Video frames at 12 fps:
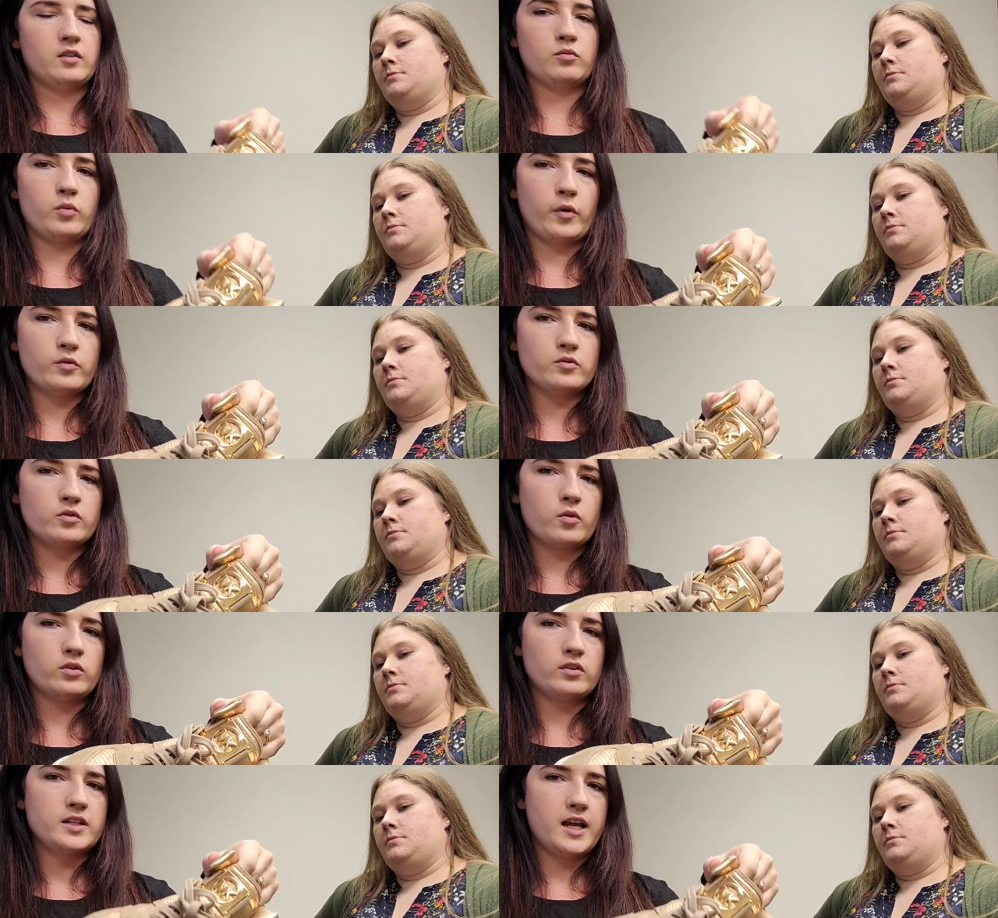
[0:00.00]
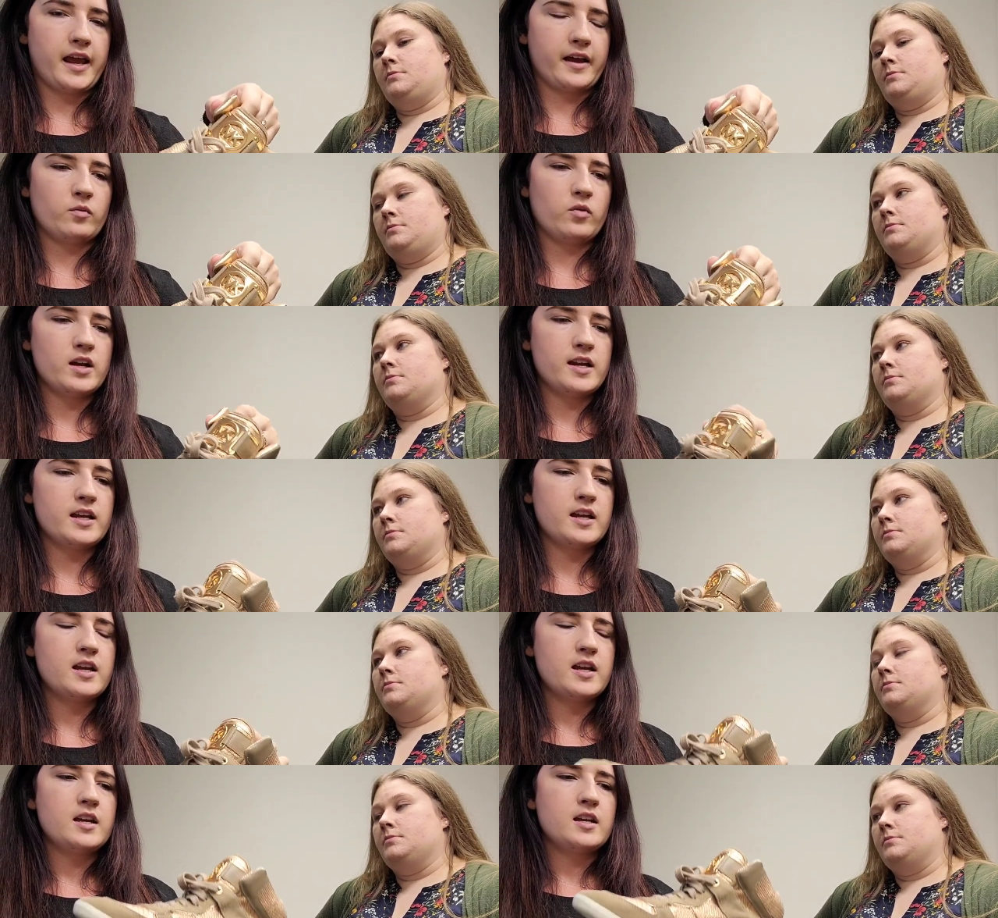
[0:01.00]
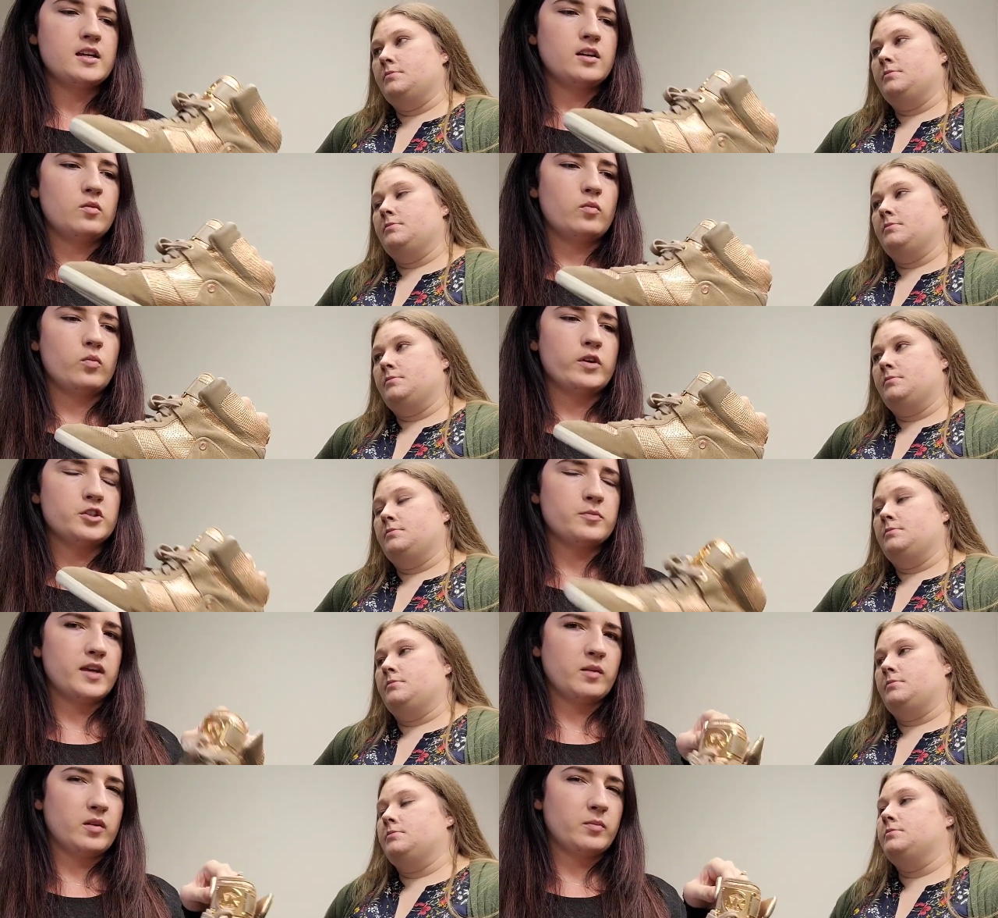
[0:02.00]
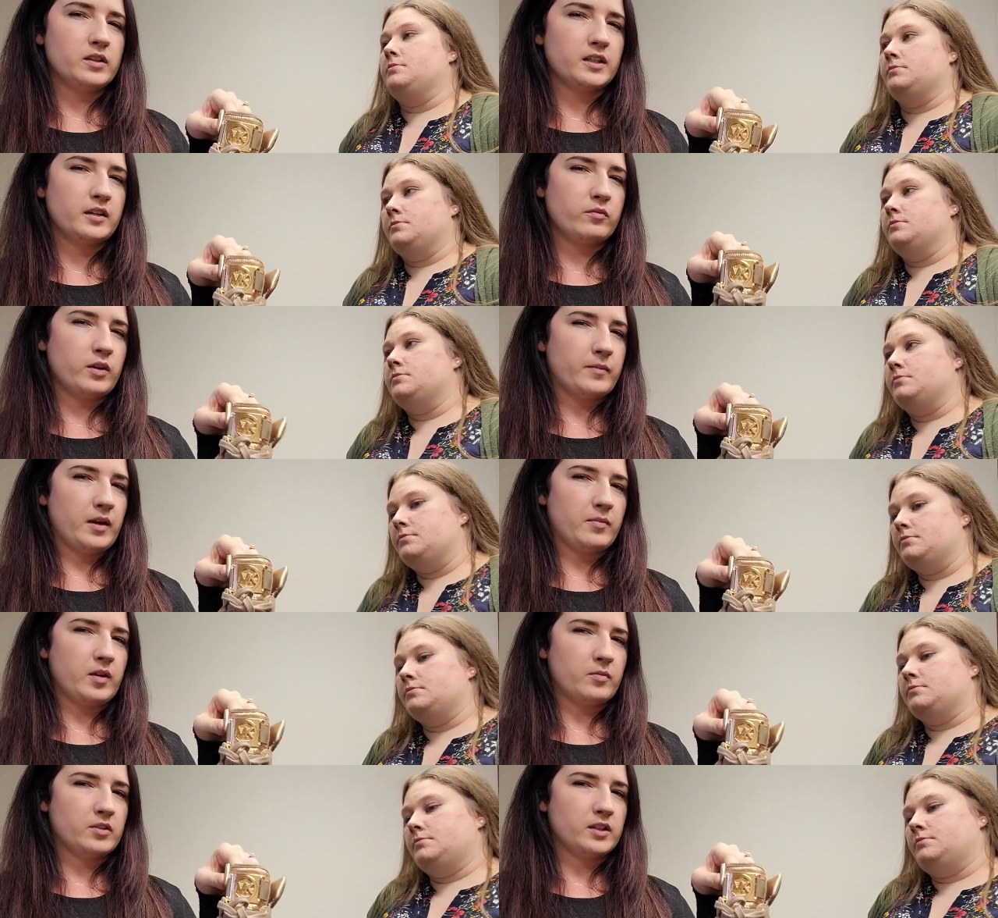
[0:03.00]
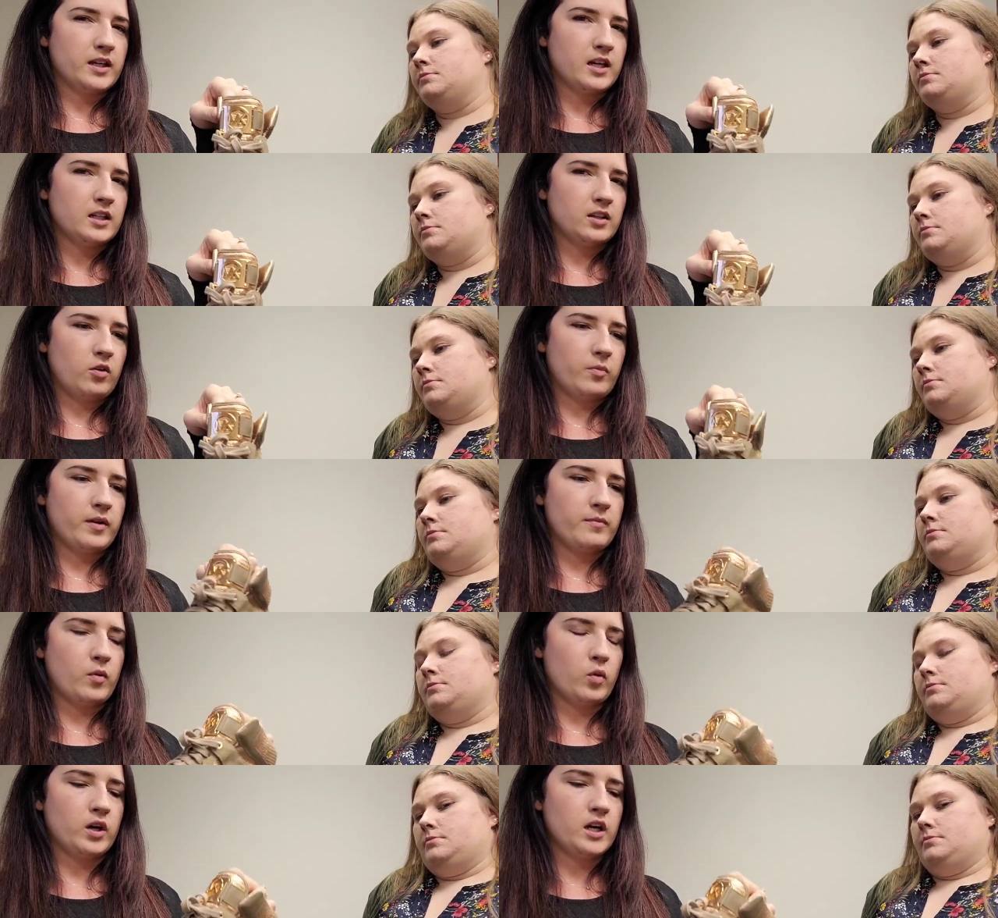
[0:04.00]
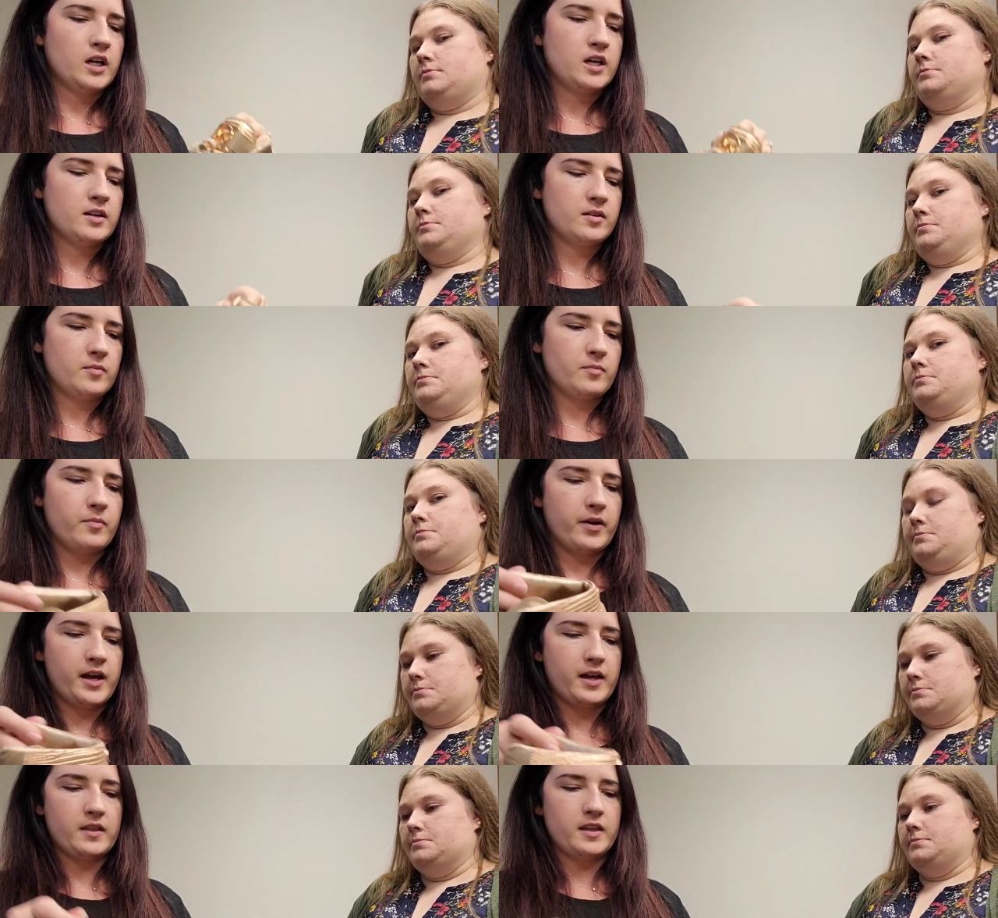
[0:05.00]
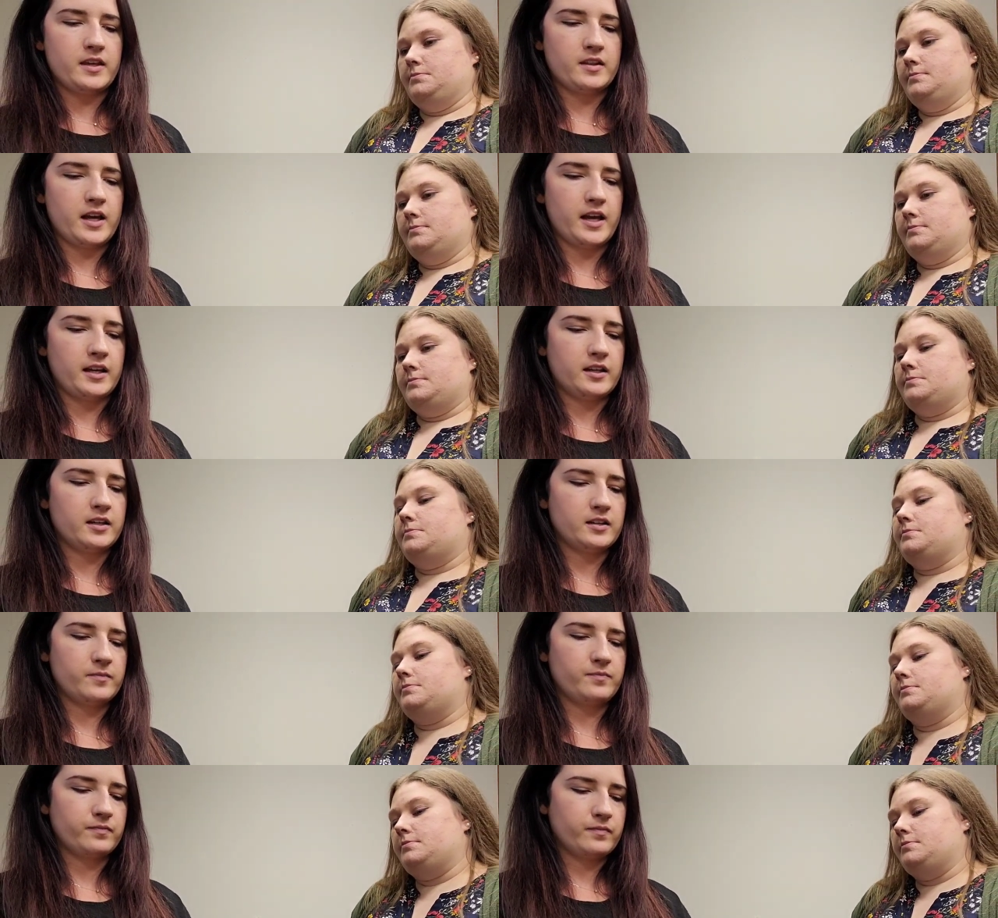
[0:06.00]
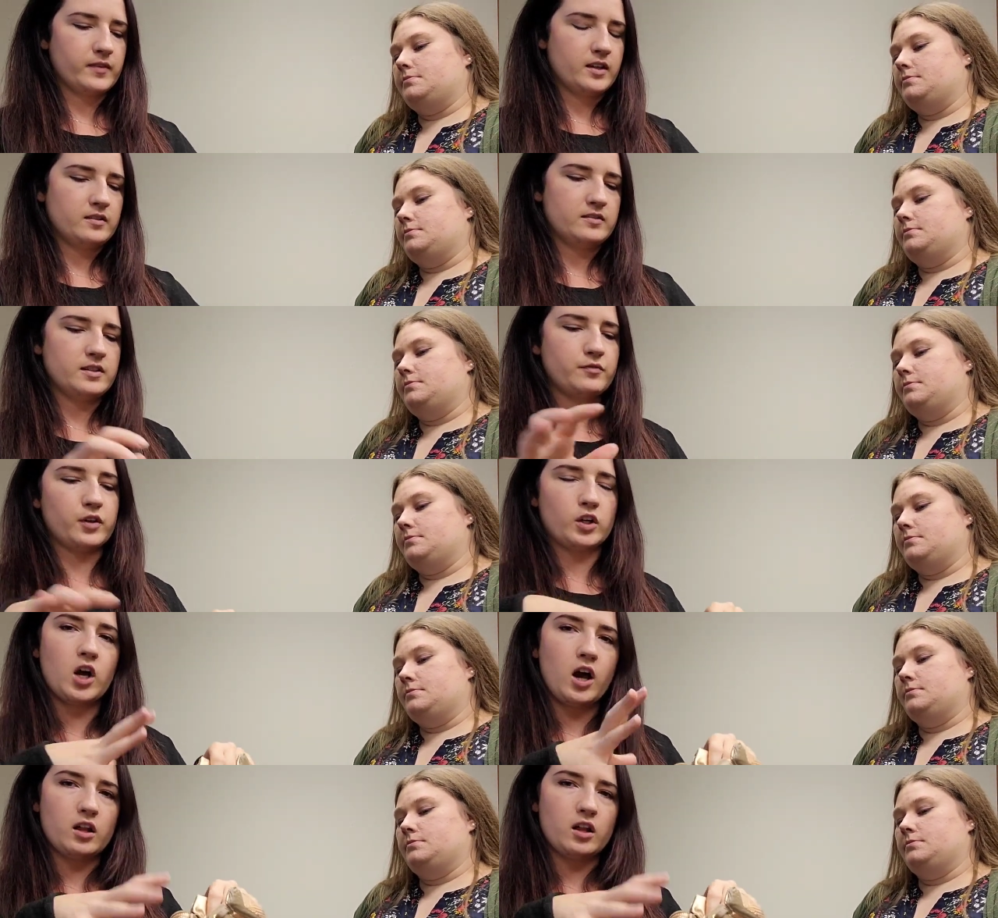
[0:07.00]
Speaker 1: like rose gold tan one, which made me believe we might be able to get a little bit more, but the like different